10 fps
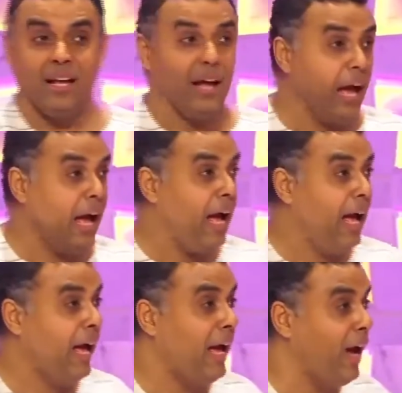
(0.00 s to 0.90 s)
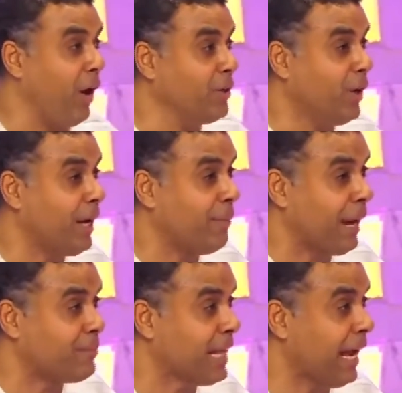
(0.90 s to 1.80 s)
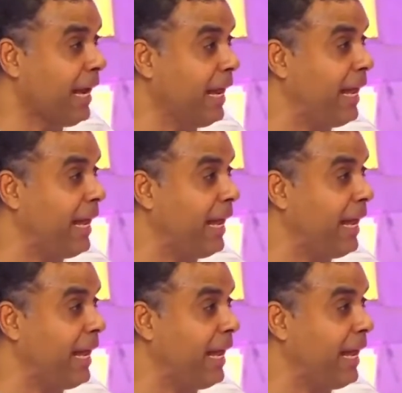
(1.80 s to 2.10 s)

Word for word: Huh? Oh, you don't get what I'm saying?